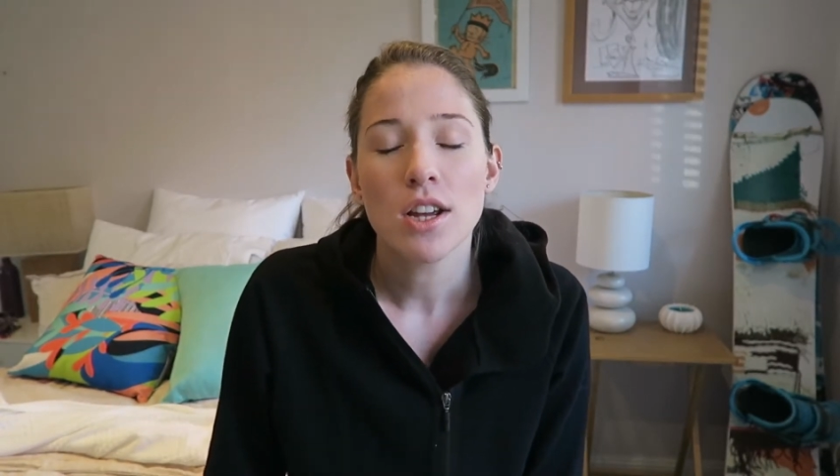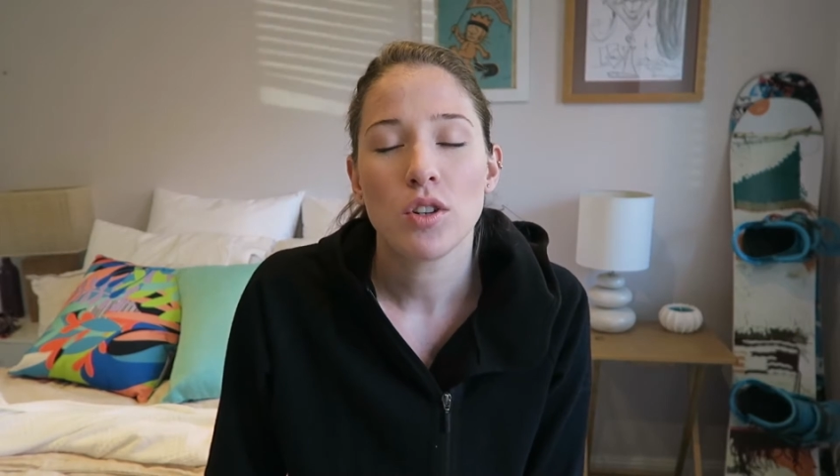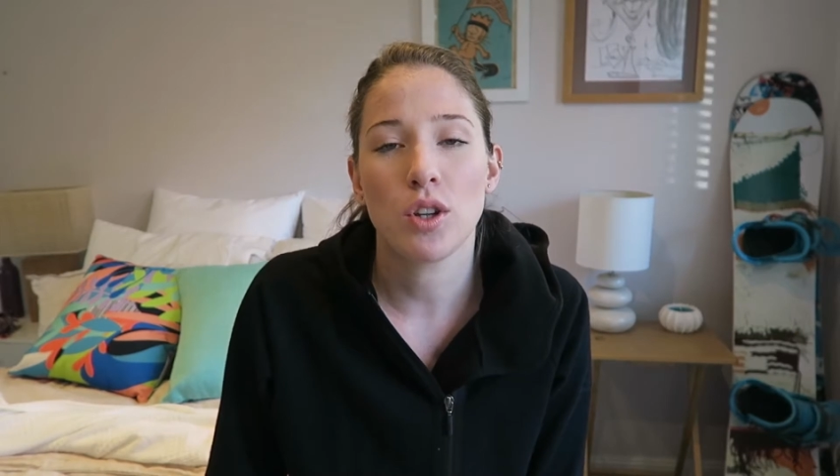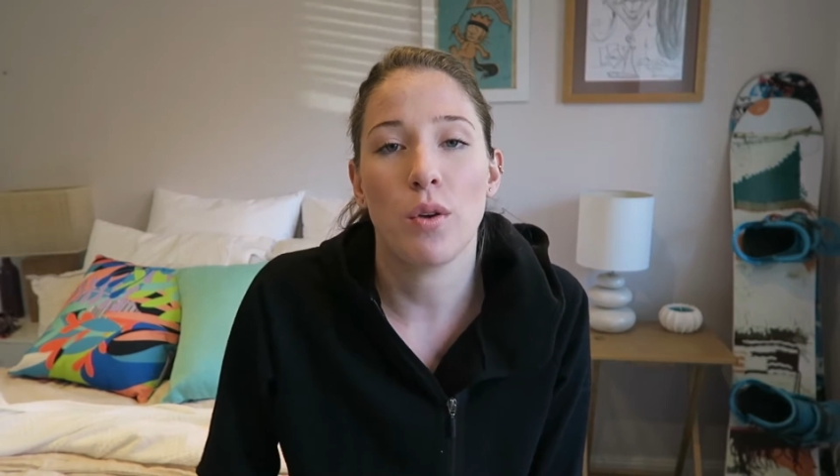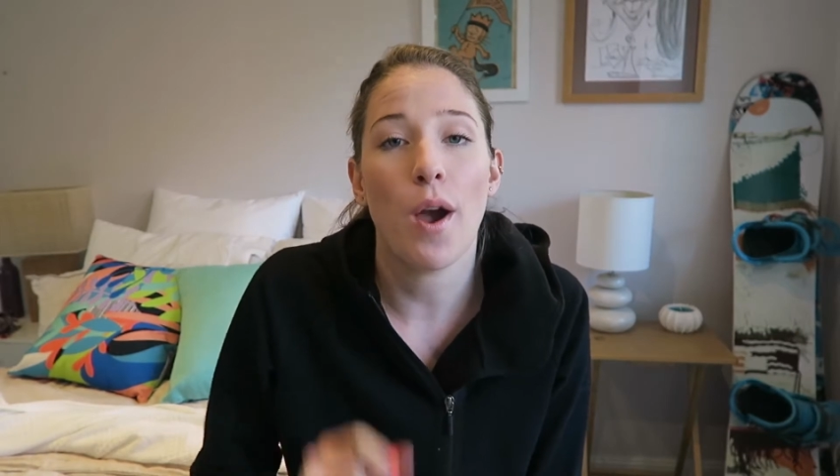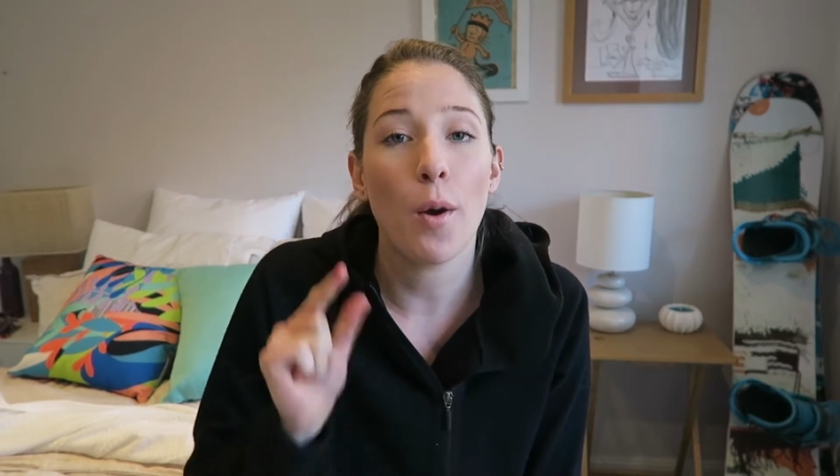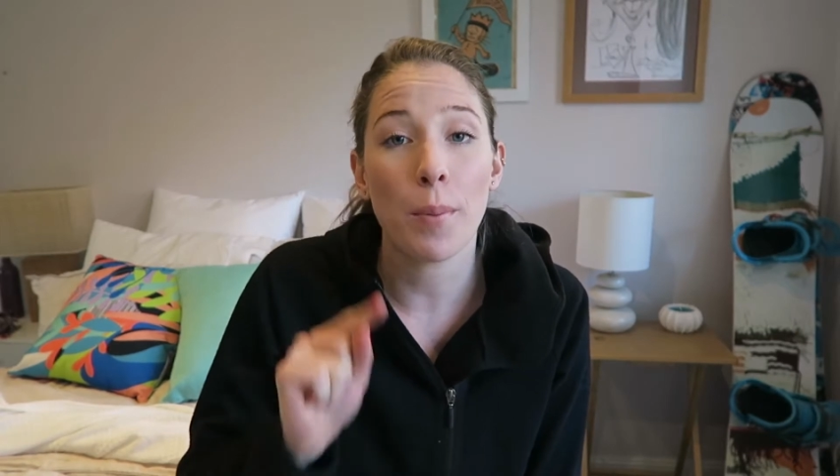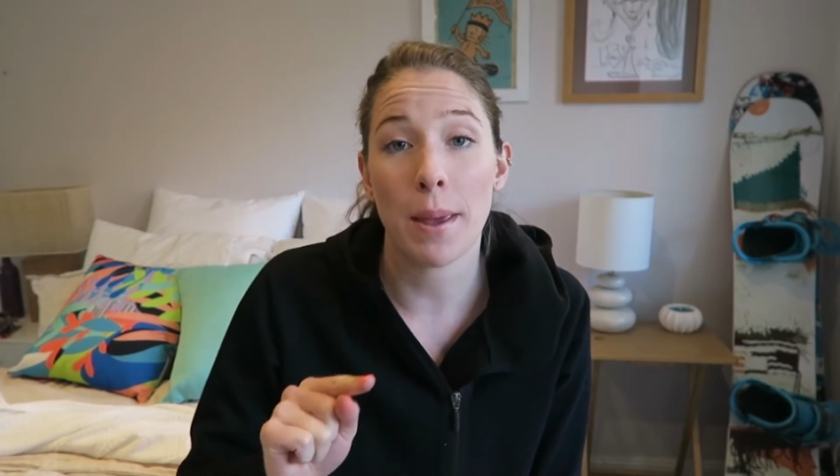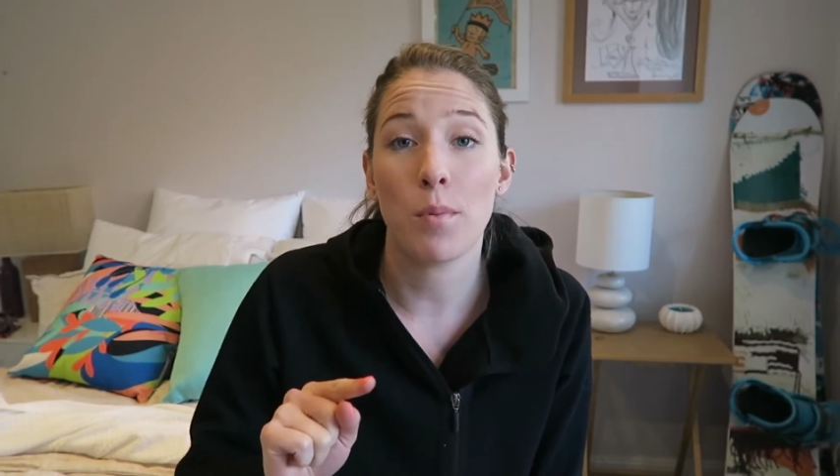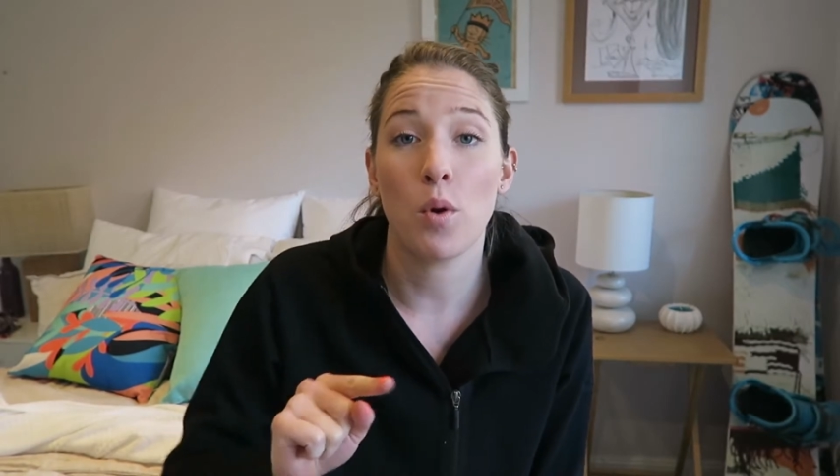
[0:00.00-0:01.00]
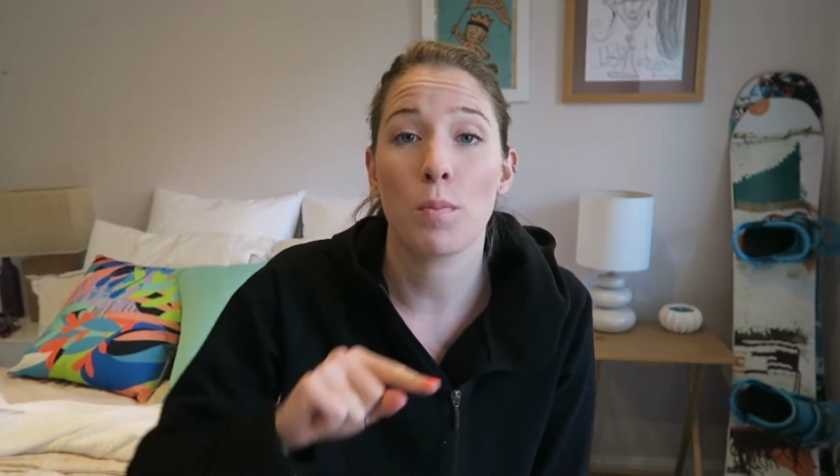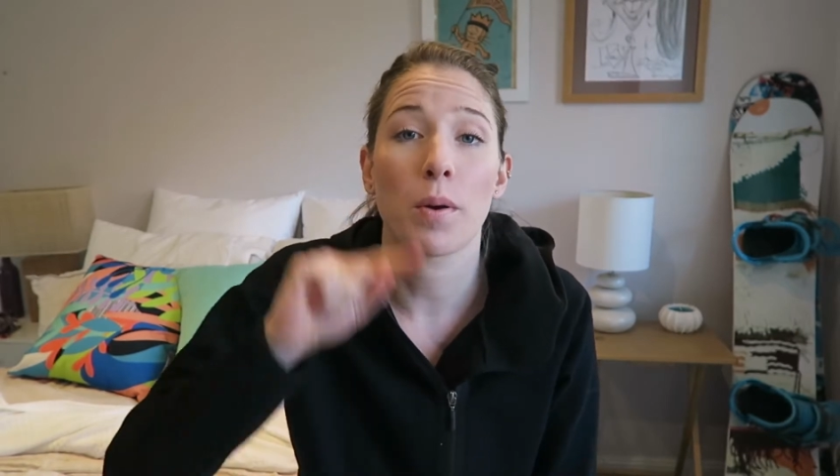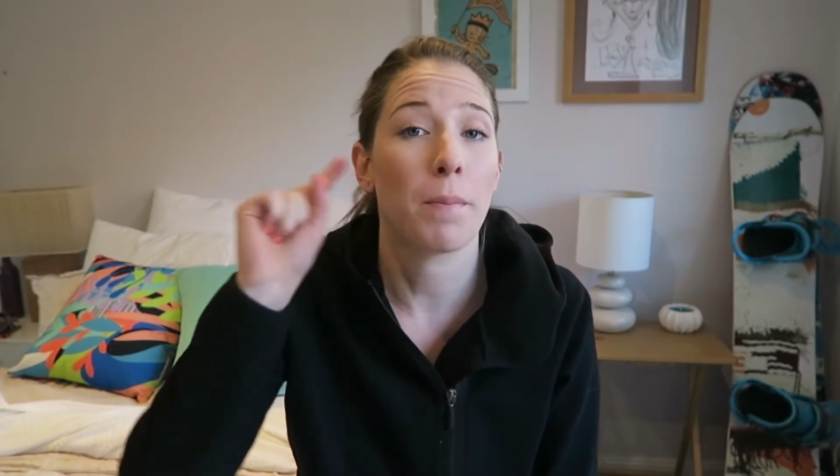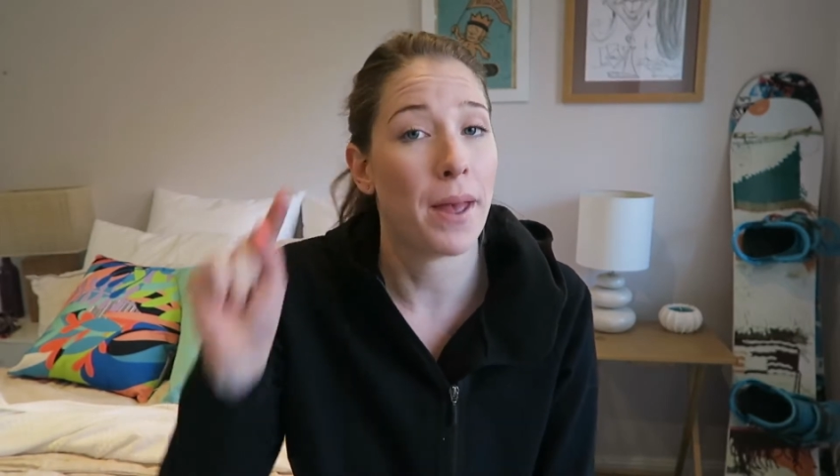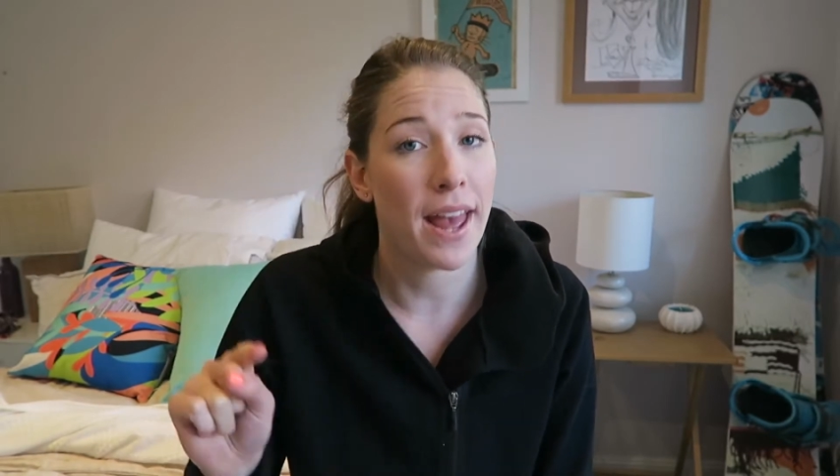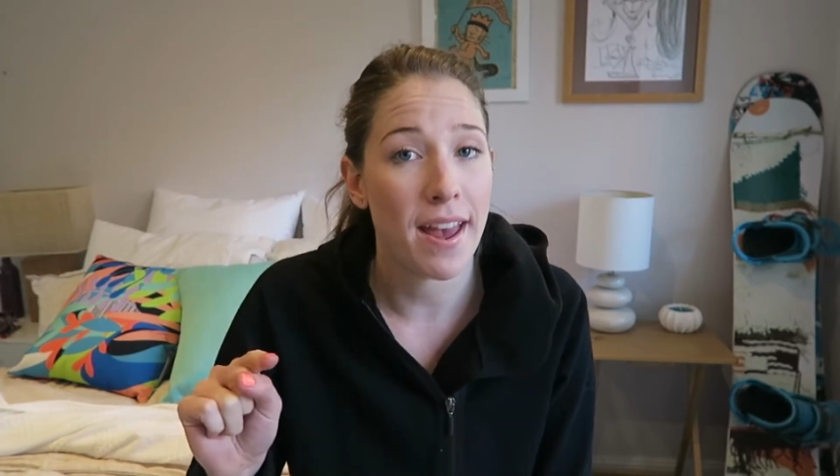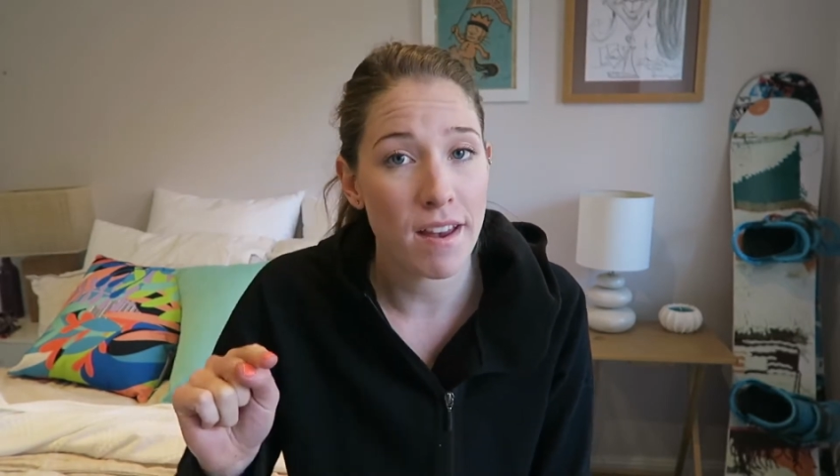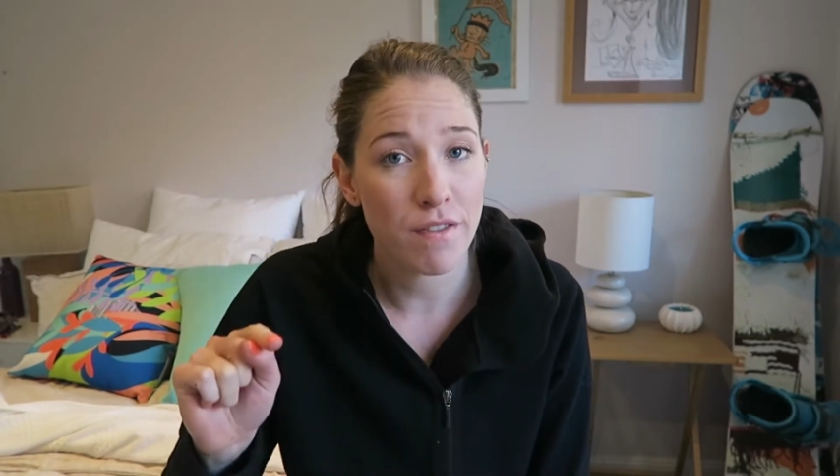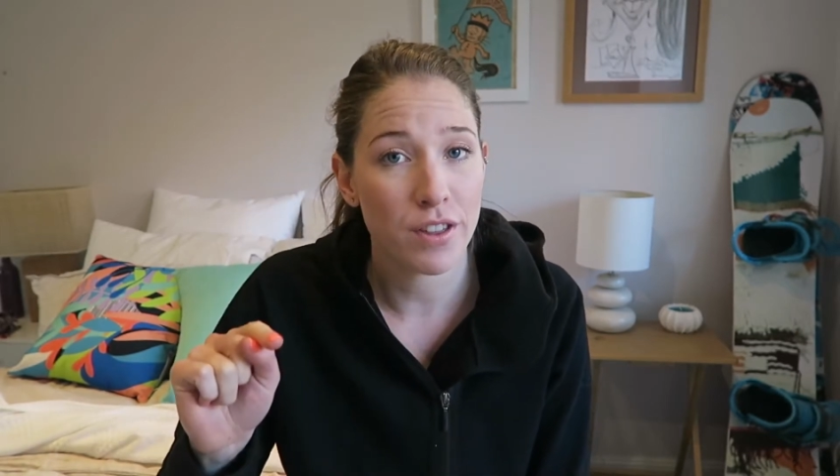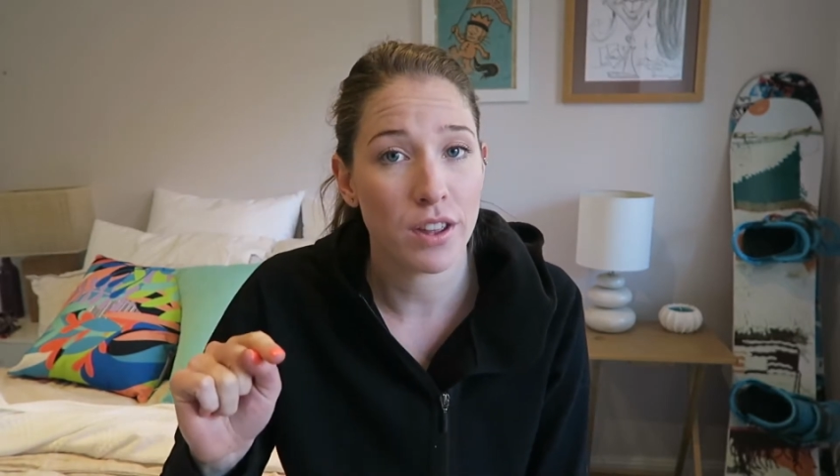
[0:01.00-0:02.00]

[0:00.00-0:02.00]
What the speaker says: to help people prepare for